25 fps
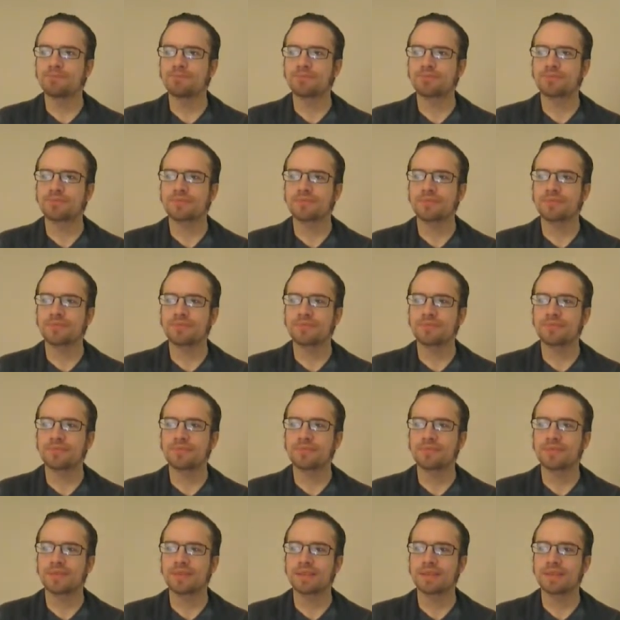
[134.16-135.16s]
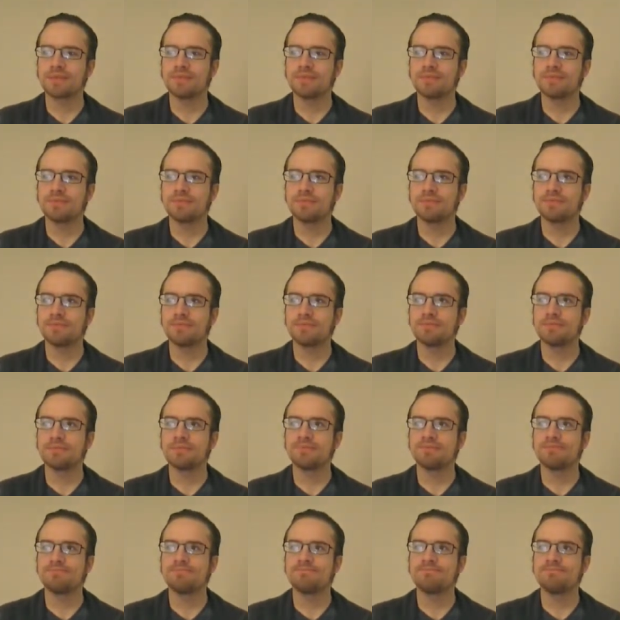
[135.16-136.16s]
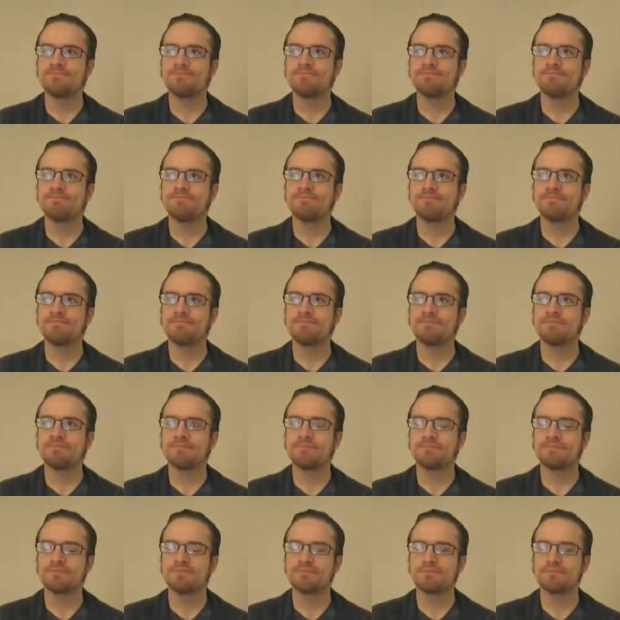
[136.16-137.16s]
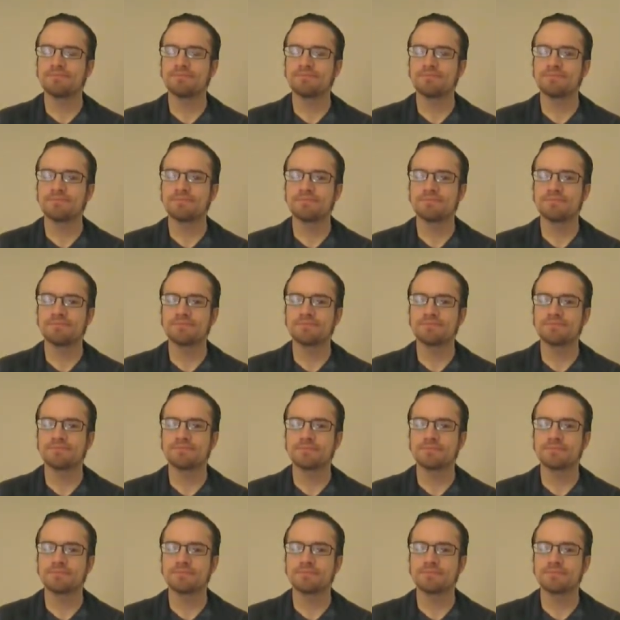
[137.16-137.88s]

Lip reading: Nobody speaks.